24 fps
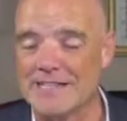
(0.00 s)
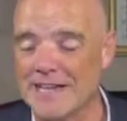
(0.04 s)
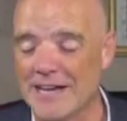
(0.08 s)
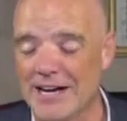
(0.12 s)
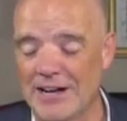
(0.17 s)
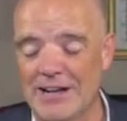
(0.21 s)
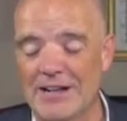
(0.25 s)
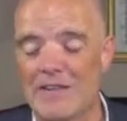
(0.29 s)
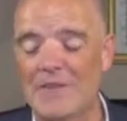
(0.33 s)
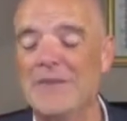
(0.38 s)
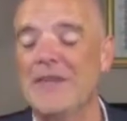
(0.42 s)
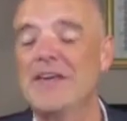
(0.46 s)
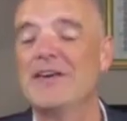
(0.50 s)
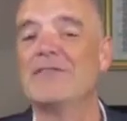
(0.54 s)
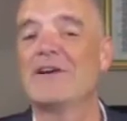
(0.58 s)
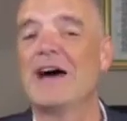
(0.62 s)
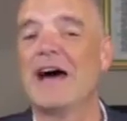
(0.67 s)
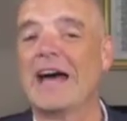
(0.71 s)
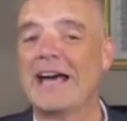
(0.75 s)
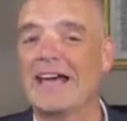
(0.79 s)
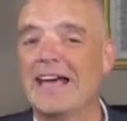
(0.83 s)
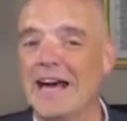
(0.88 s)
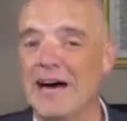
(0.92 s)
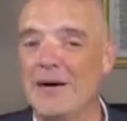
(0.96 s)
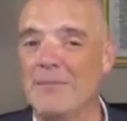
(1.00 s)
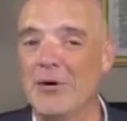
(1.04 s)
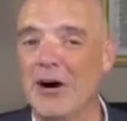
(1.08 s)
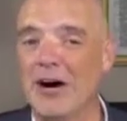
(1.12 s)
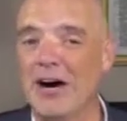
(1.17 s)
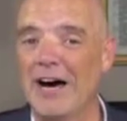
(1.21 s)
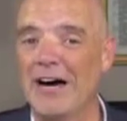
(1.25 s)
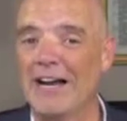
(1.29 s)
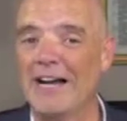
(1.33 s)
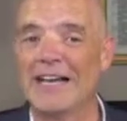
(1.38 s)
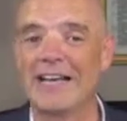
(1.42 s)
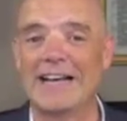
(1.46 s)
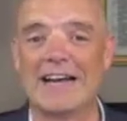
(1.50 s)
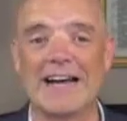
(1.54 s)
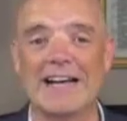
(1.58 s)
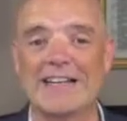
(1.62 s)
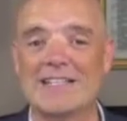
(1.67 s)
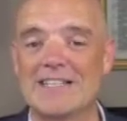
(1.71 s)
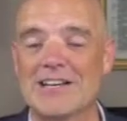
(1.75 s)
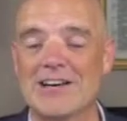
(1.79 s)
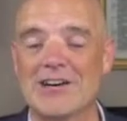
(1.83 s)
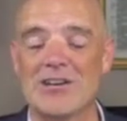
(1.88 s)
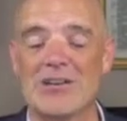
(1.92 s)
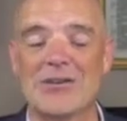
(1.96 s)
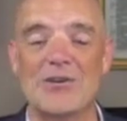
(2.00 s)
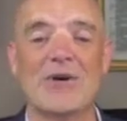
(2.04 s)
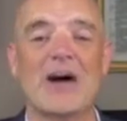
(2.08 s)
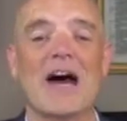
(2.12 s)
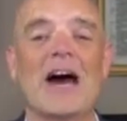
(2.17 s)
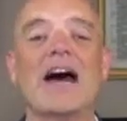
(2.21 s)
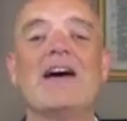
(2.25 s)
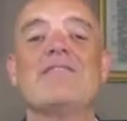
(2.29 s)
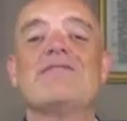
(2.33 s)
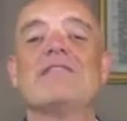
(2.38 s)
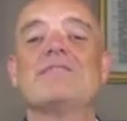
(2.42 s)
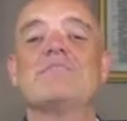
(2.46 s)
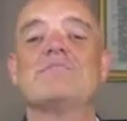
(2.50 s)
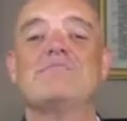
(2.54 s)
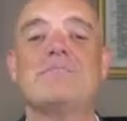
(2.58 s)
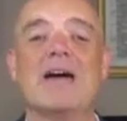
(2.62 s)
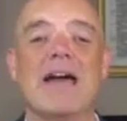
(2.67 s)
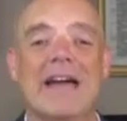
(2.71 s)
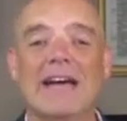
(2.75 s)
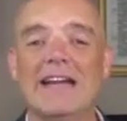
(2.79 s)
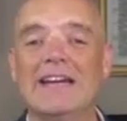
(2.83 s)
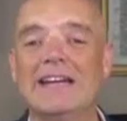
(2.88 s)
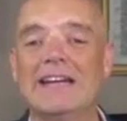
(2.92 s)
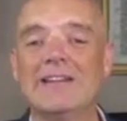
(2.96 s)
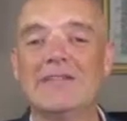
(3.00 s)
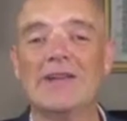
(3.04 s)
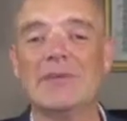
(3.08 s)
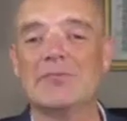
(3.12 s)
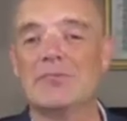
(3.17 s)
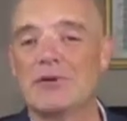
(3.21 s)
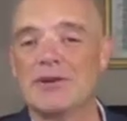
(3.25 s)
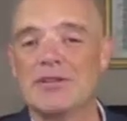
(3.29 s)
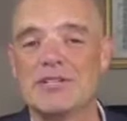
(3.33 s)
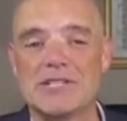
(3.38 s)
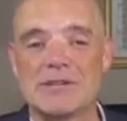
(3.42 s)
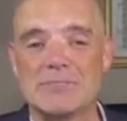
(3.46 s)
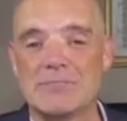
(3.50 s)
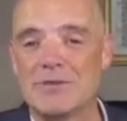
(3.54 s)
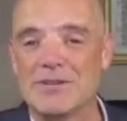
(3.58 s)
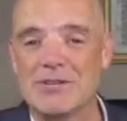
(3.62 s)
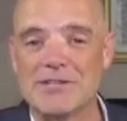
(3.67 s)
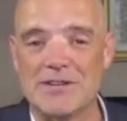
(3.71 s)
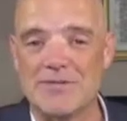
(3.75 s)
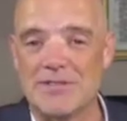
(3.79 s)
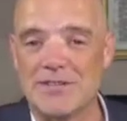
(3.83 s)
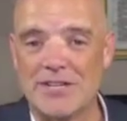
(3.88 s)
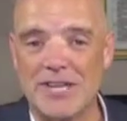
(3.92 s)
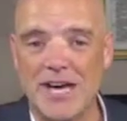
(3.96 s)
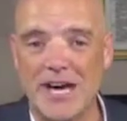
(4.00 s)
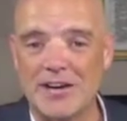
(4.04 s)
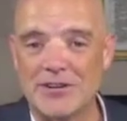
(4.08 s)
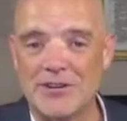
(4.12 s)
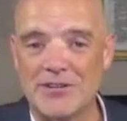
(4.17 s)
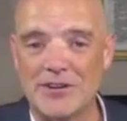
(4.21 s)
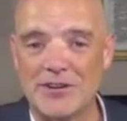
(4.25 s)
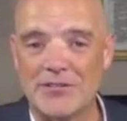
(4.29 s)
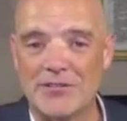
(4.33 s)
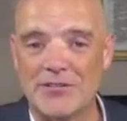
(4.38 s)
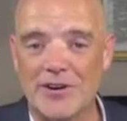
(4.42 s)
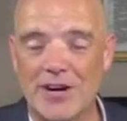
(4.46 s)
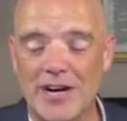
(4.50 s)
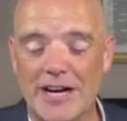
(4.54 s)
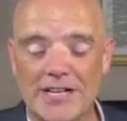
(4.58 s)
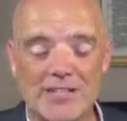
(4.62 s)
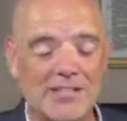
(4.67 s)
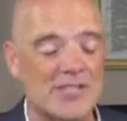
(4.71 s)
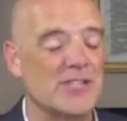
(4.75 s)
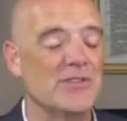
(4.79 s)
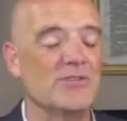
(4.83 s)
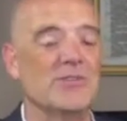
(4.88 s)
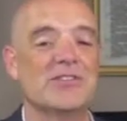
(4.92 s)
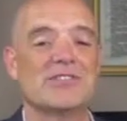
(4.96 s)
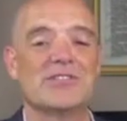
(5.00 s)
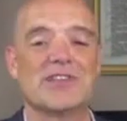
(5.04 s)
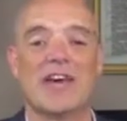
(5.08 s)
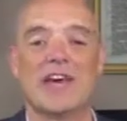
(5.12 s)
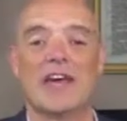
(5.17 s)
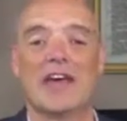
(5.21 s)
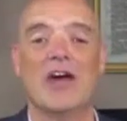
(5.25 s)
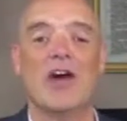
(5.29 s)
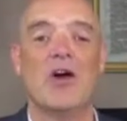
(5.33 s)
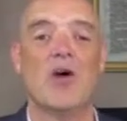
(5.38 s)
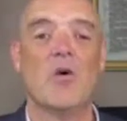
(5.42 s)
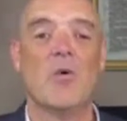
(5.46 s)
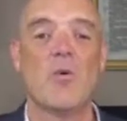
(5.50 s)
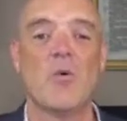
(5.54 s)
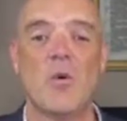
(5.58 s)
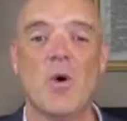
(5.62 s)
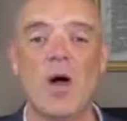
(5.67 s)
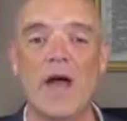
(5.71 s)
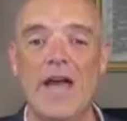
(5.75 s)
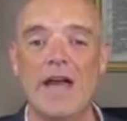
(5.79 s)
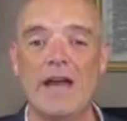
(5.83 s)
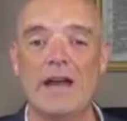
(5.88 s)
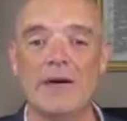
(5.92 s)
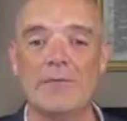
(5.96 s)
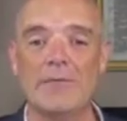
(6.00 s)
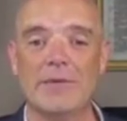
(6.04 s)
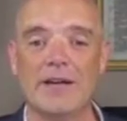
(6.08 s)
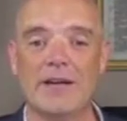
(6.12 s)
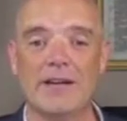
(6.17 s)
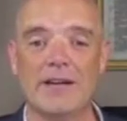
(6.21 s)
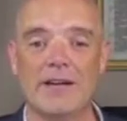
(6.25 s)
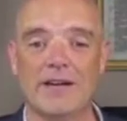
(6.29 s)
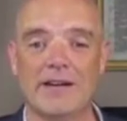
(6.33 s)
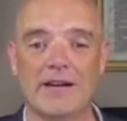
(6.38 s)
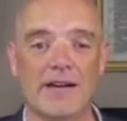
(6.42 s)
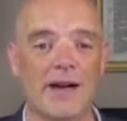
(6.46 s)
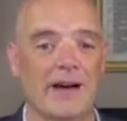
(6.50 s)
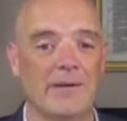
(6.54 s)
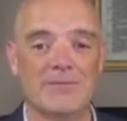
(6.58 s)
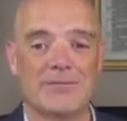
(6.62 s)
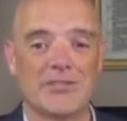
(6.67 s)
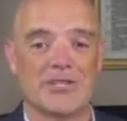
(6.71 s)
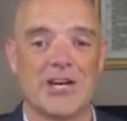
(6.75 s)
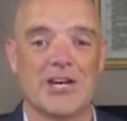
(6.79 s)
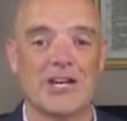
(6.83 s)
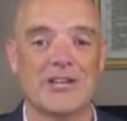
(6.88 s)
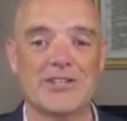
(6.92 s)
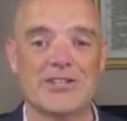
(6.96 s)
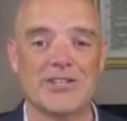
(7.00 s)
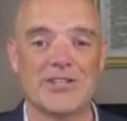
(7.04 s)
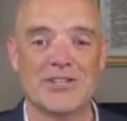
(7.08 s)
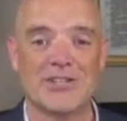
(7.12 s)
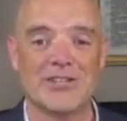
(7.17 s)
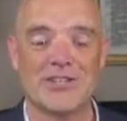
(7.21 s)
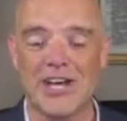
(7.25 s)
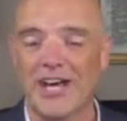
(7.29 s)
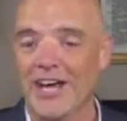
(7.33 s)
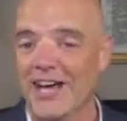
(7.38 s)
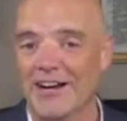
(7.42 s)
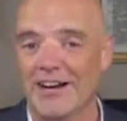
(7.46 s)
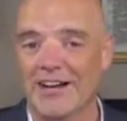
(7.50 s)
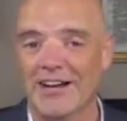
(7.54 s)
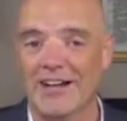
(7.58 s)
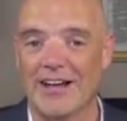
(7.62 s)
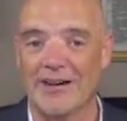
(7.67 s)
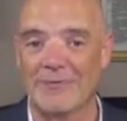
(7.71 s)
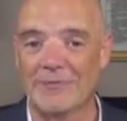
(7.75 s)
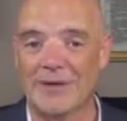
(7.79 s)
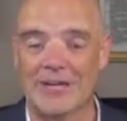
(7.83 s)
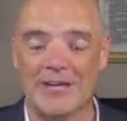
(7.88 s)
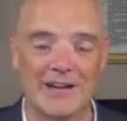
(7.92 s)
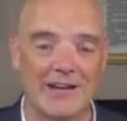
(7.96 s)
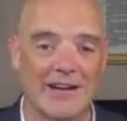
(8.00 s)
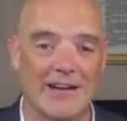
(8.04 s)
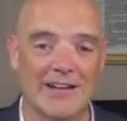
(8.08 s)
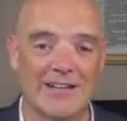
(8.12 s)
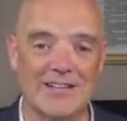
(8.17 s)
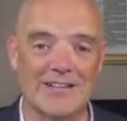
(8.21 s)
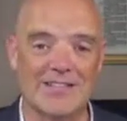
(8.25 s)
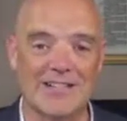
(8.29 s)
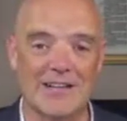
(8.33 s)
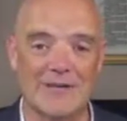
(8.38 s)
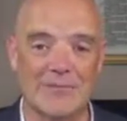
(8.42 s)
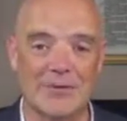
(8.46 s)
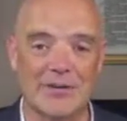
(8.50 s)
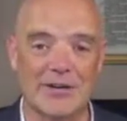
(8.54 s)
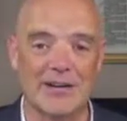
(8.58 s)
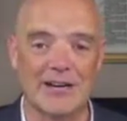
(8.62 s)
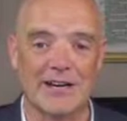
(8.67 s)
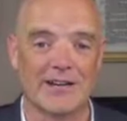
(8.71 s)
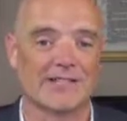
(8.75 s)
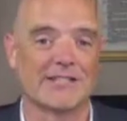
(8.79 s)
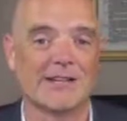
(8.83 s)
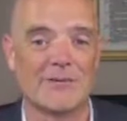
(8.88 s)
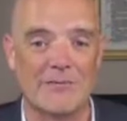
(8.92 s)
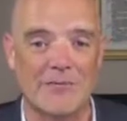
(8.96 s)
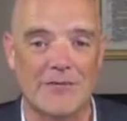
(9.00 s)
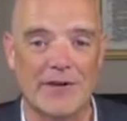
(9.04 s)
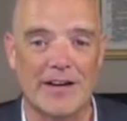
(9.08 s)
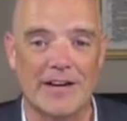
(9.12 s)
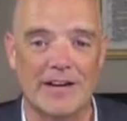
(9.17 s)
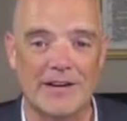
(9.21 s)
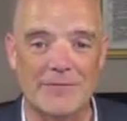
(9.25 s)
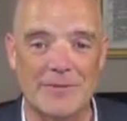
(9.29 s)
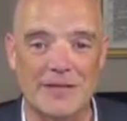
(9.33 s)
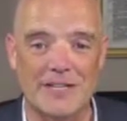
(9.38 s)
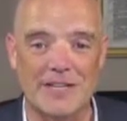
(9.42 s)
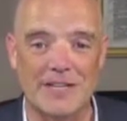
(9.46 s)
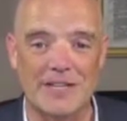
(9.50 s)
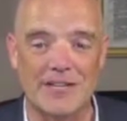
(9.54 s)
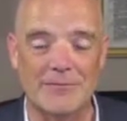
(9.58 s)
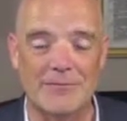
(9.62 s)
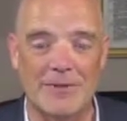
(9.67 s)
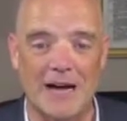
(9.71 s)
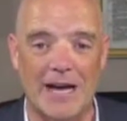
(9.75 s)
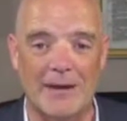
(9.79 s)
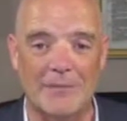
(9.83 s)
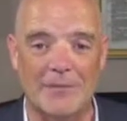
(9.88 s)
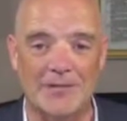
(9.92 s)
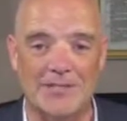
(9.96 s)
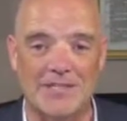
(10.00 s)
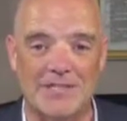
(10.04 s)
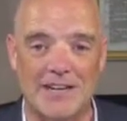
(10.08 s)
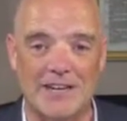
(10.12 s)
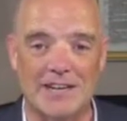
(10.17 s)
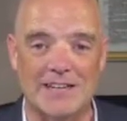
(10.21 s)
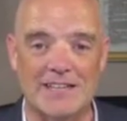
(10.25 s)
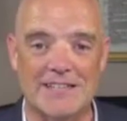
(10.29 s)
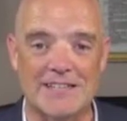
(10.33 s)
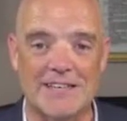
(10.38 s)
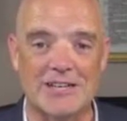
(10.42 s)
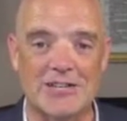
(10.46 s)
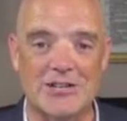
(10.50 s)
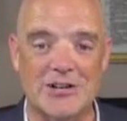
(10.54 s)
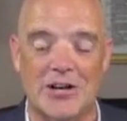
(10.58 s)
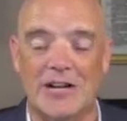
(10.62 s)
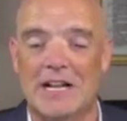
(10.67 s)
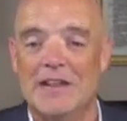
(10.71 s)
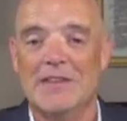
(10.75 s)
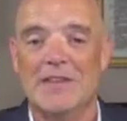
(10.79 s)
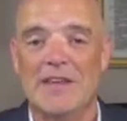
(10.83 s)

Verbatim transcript: Now, if I come on and I tell you I've abandoned the principles of the doctrine of Christ, you would say, wait a minute, I'm changing the channel. I'm getting on to something else. I'm finding me another Bible study teacher.